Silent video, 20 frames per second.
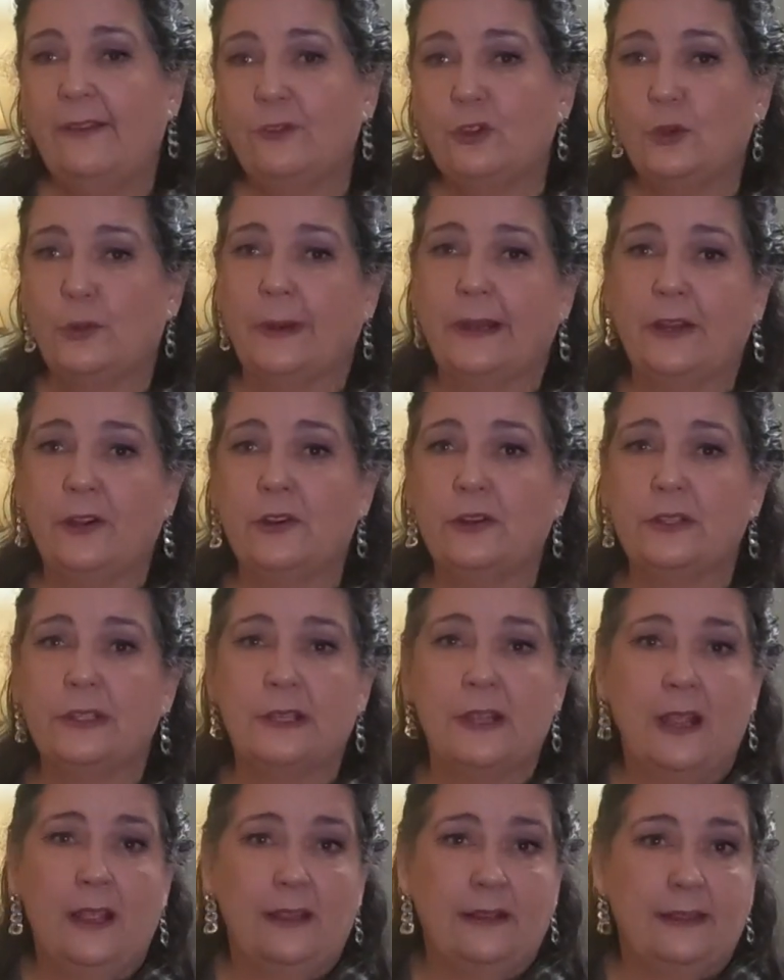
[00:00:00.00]
have
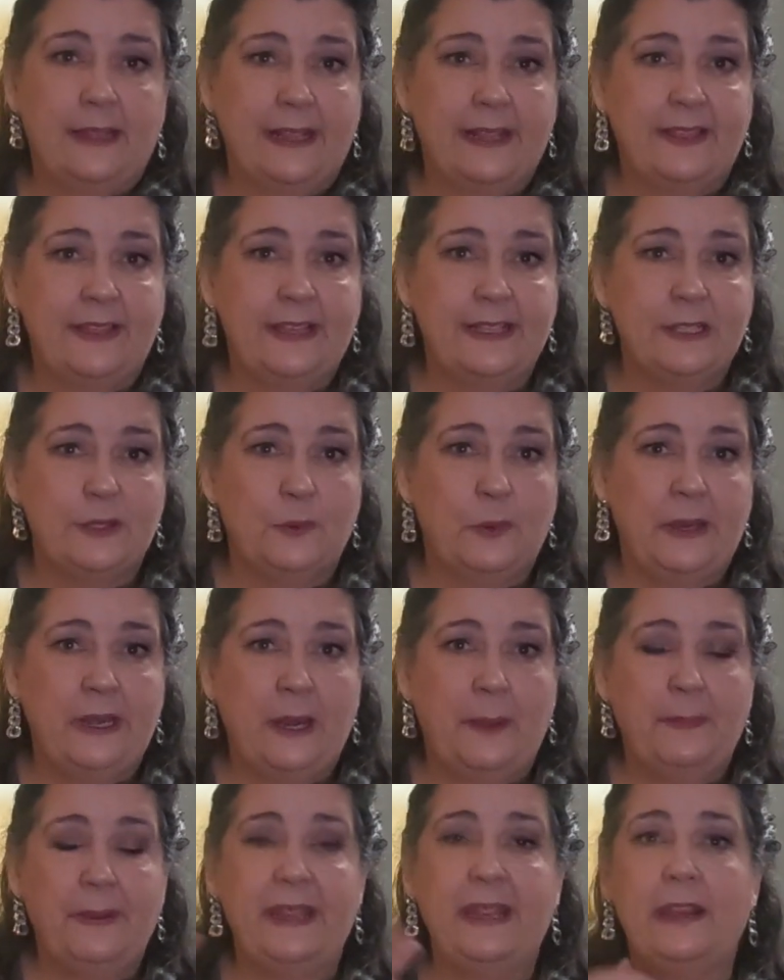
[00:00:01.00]
triggers like this one
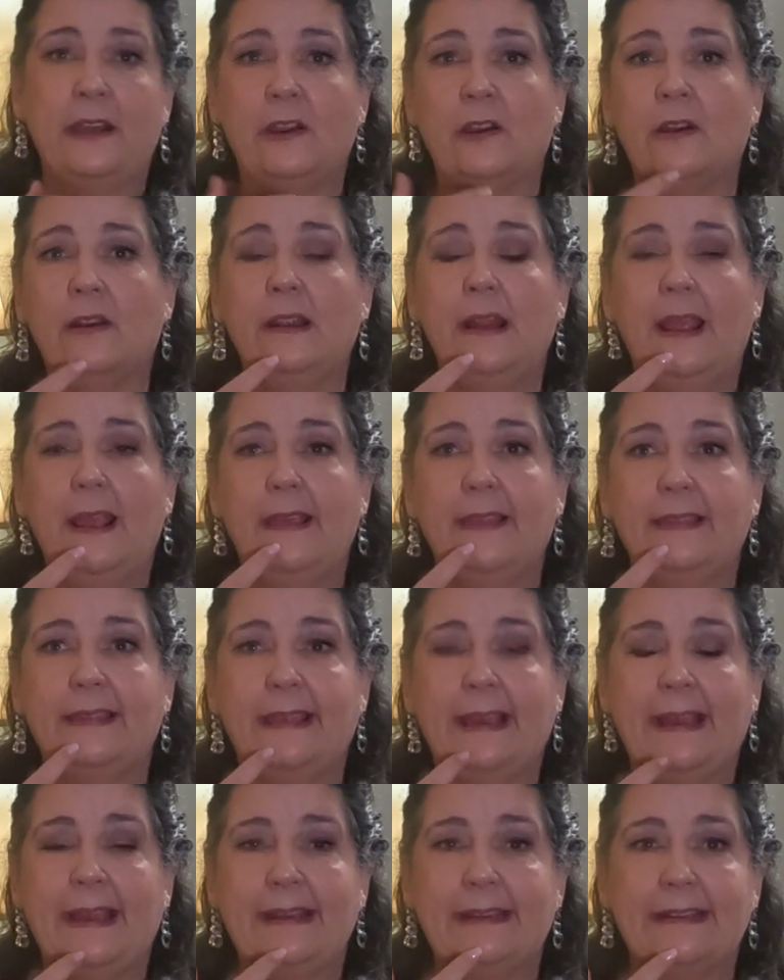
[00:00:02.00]
up here
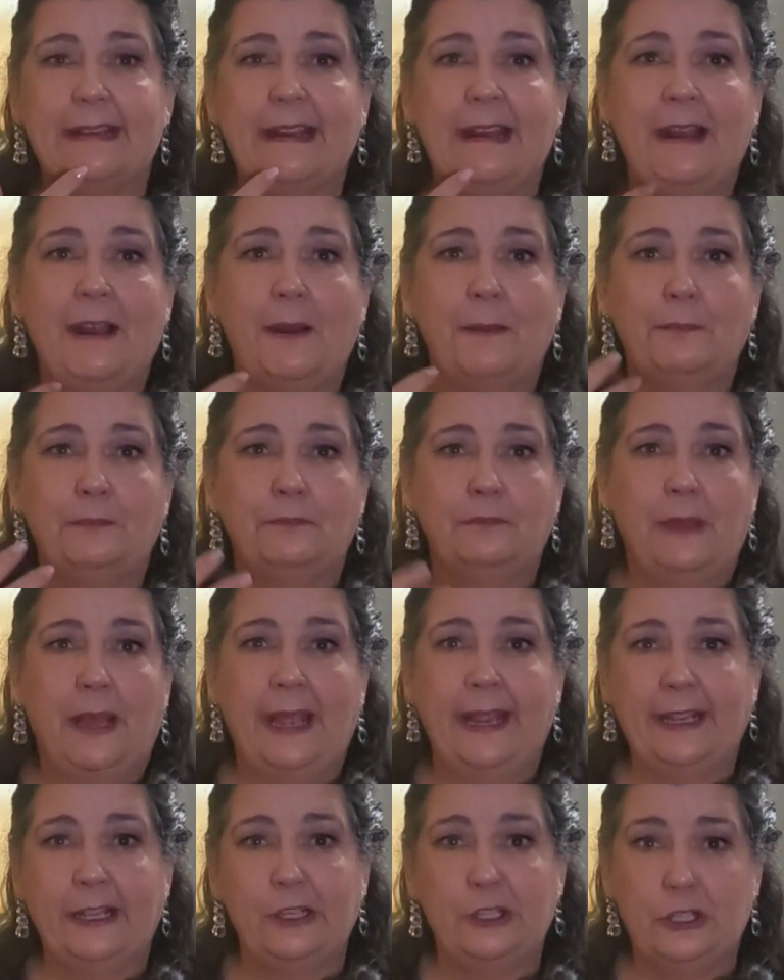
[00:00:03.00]
that
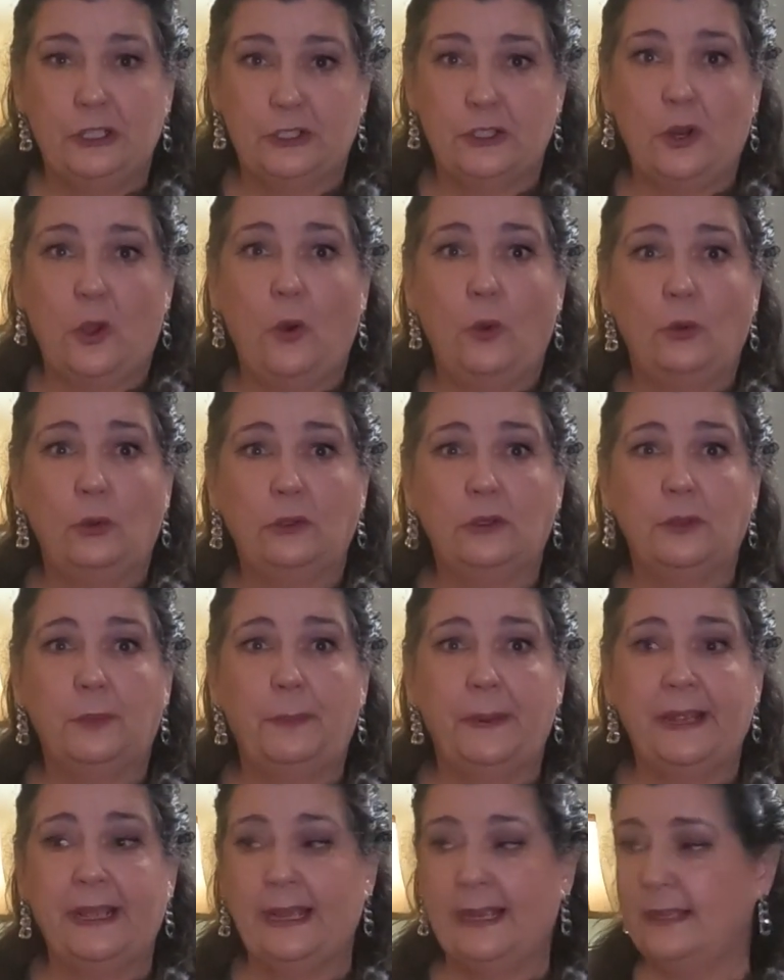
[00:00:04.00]
I can just hold,
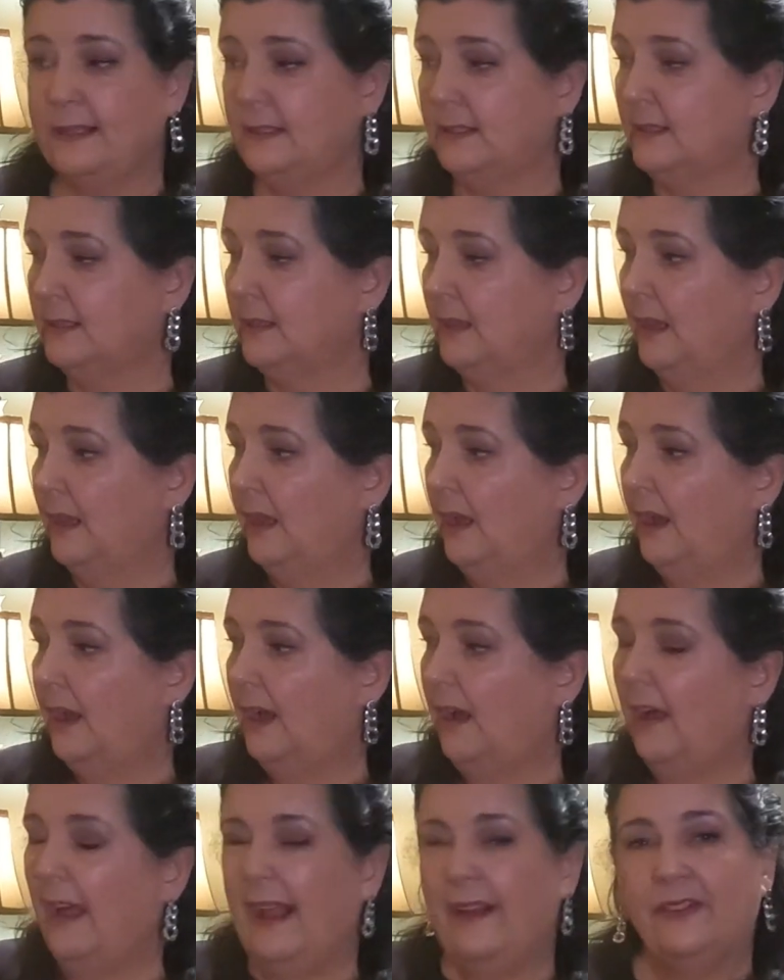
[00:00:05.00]
because
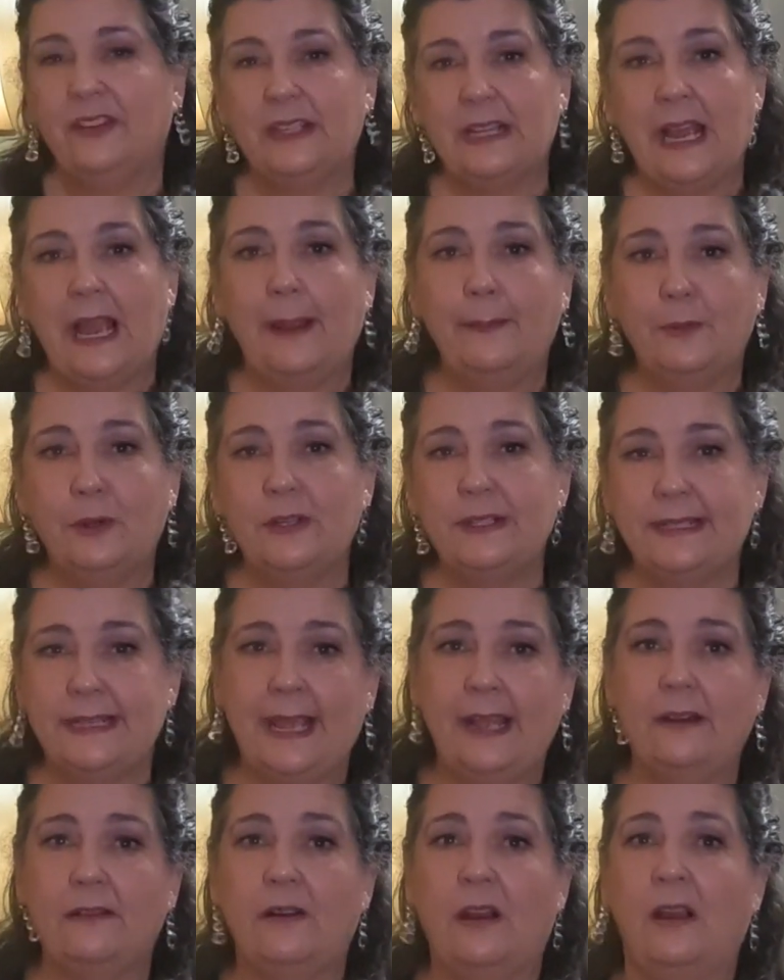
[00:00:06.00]
I'll have timer
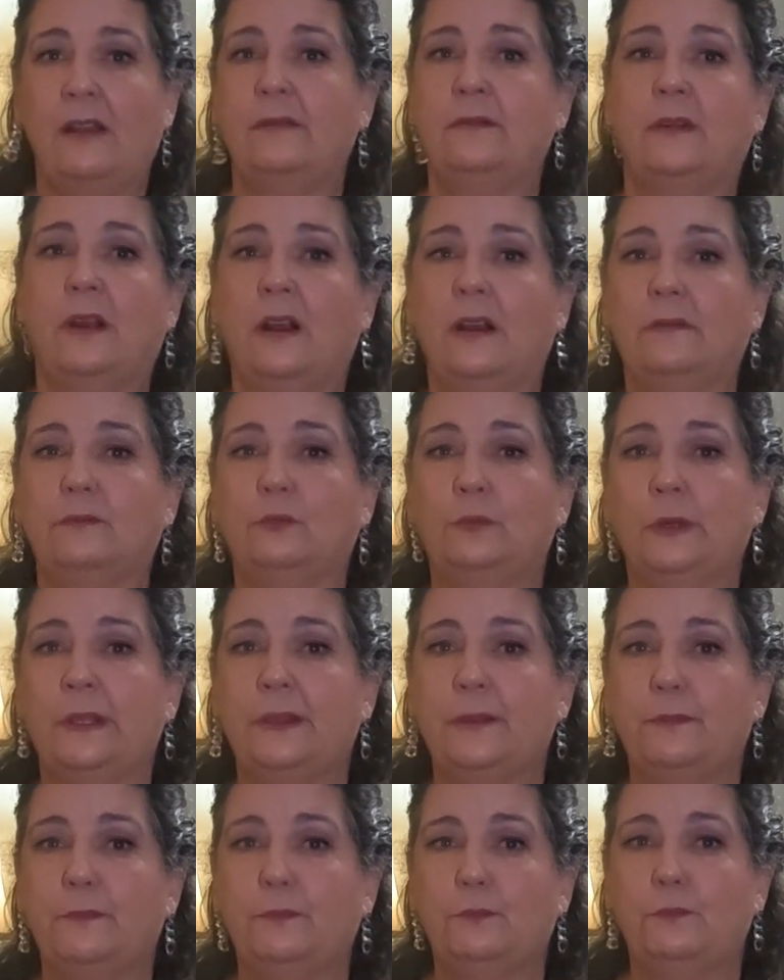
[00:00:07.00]
set on
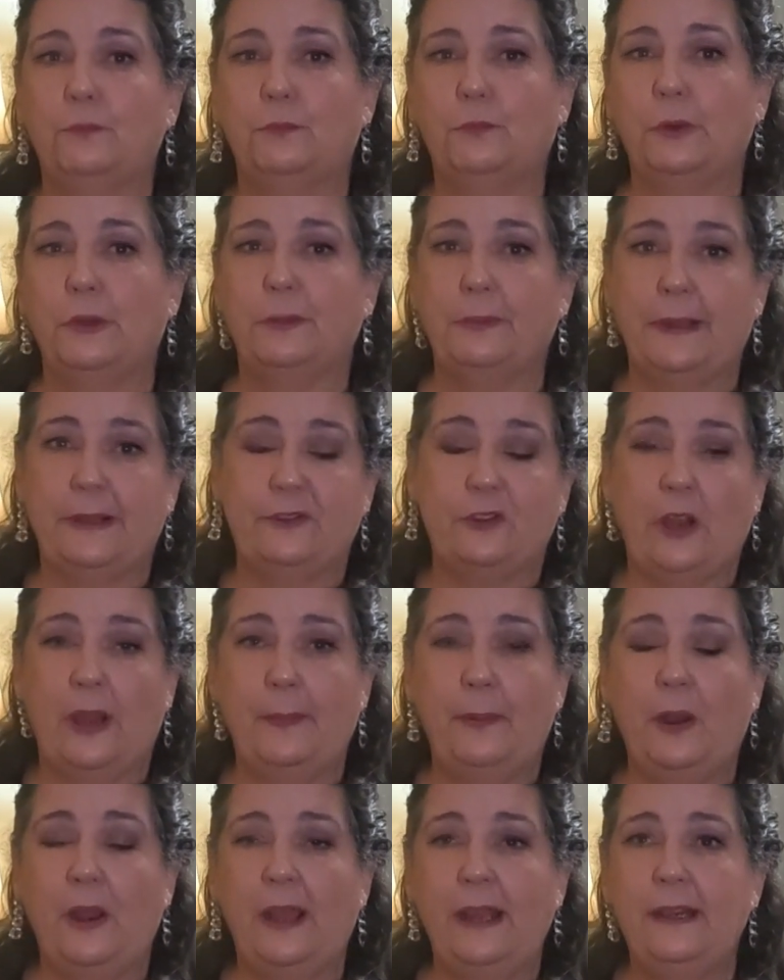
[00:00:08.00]
with my
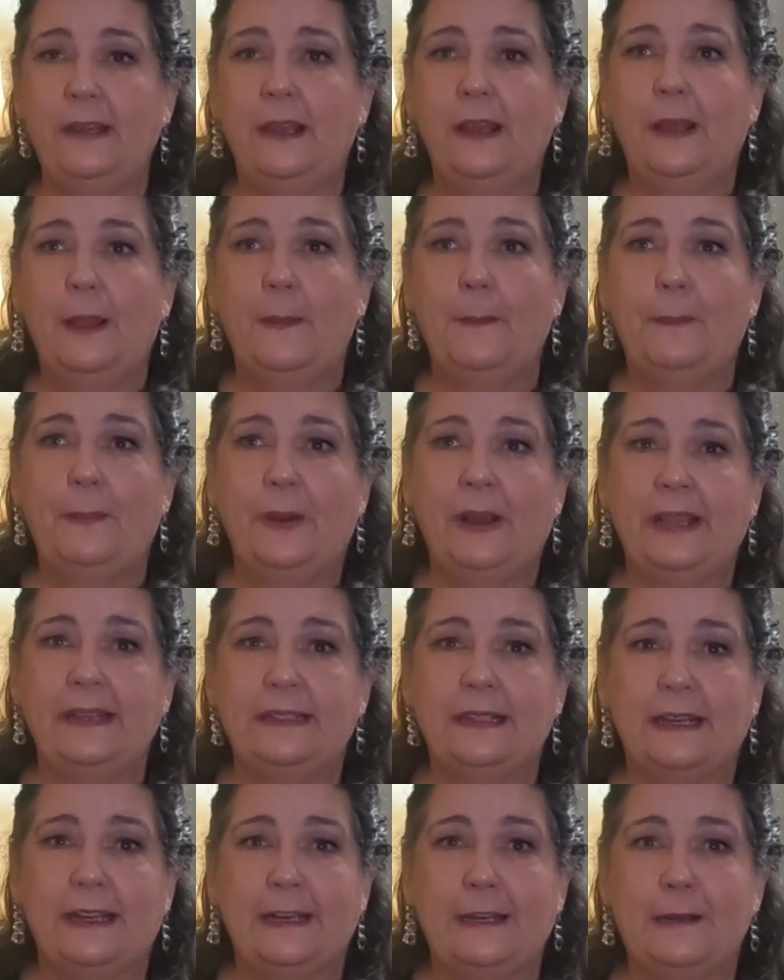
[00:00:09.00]
tripod,
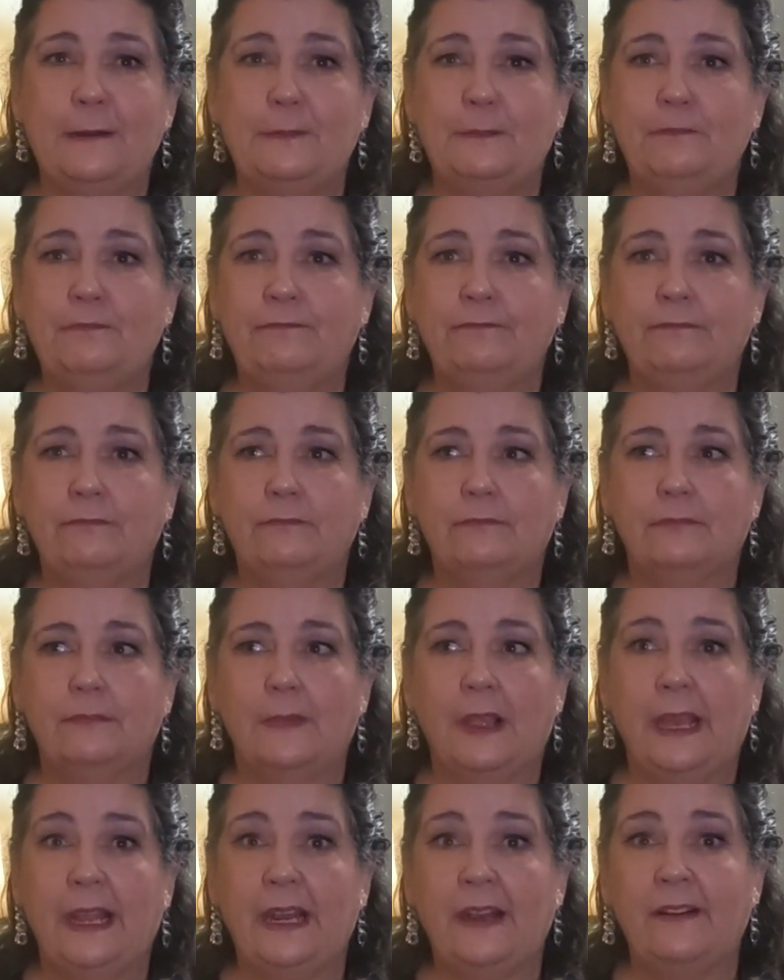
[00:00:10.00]
but and
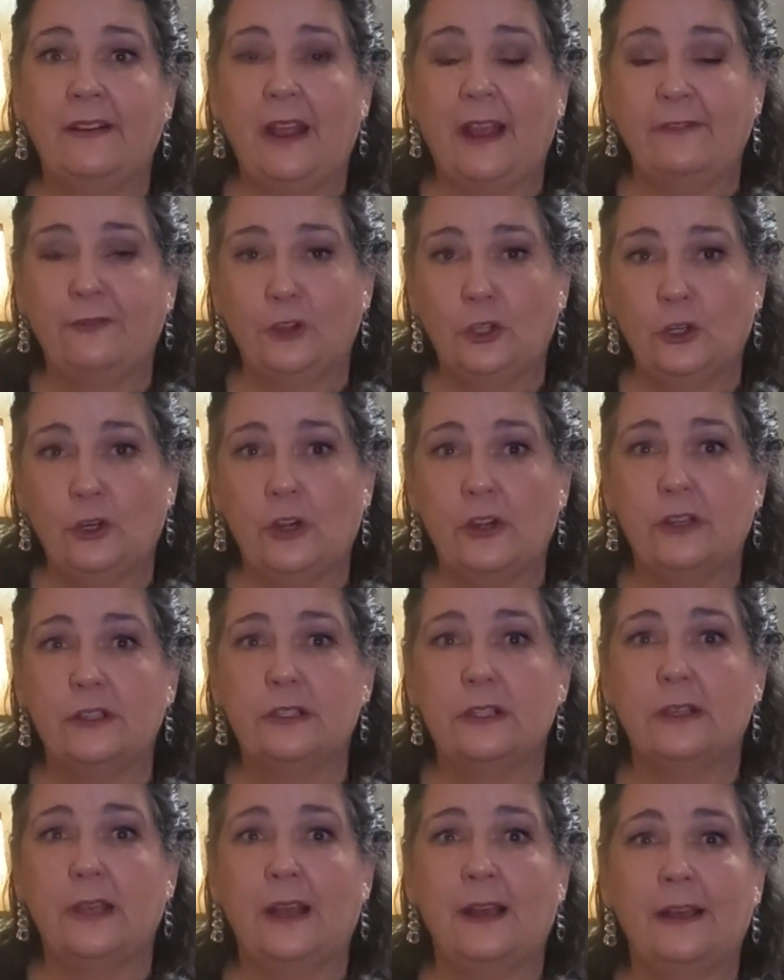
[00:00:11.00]
I've
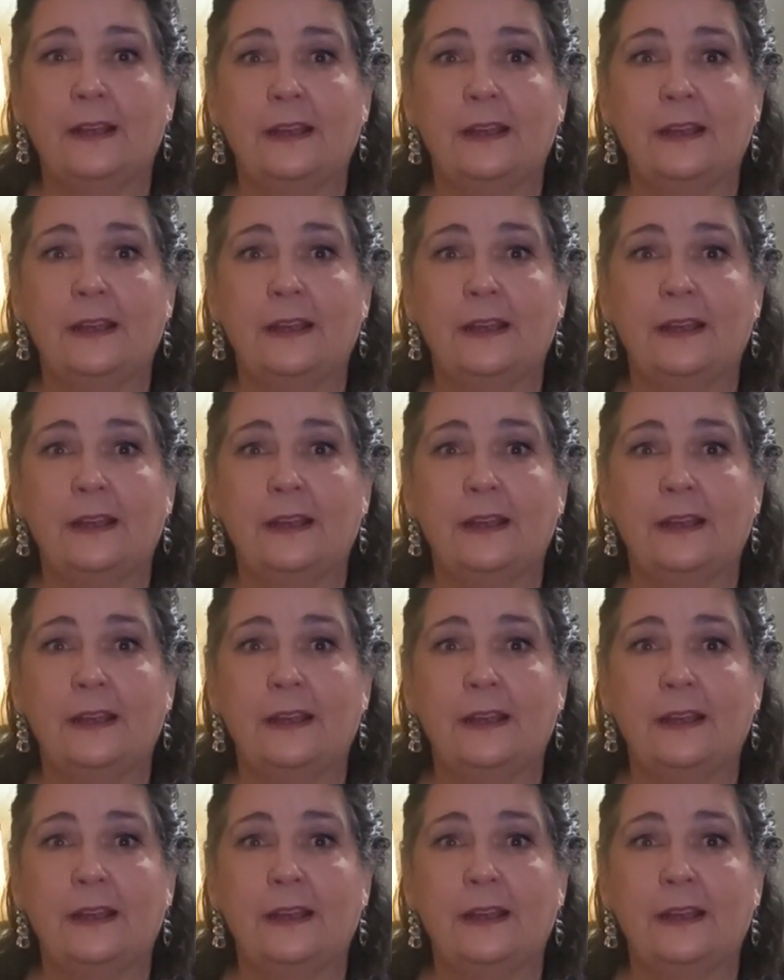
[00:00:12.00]
learned,